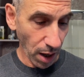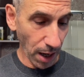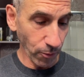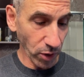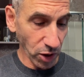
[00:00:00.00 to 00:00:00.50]

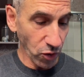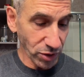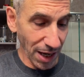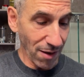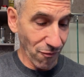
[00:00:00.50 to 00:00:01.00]
I'm going to use
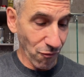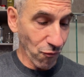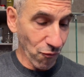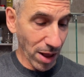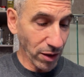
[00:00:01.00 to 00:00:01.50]
a
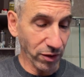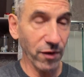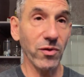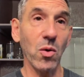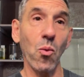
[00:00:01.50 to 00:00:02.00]

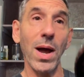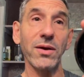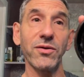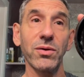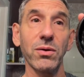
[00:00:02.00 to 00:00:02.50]
relatively
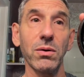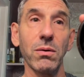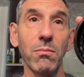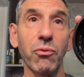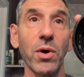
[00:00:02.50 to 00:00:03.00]
wet
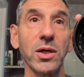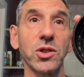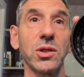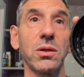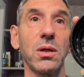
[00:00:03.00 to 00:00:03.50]

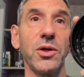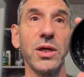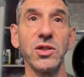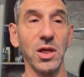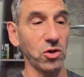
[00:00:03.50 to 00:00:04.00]
brush. You
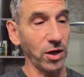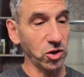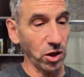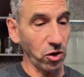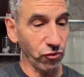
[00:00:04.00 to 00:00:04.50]
can see it's already
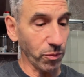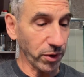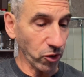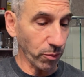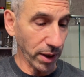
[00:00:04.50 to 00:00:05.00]
starting to drip a
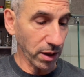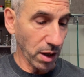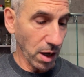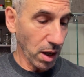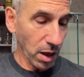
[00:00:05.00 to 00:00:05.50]
little bit.
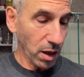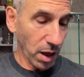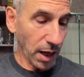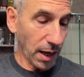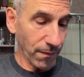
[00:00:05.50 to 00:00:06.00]

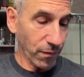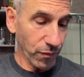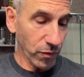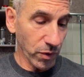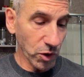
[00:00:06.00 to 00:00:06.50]
Um,
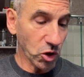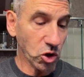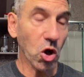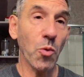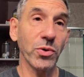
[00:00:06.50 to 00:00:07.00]
the
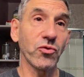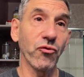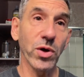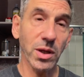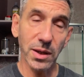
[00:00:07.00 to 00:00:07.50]
soap is
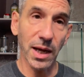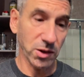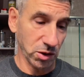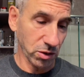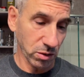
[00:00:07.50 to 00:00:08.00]
really
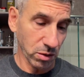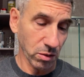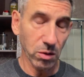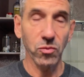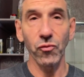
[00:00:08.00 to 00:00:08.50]
dense,
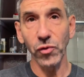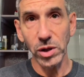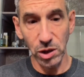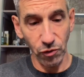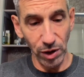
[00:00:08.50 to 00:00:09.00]

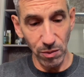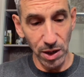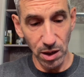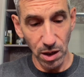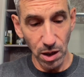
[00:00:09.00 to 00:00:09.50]
really
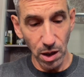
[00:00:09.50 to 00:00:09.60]
creamy,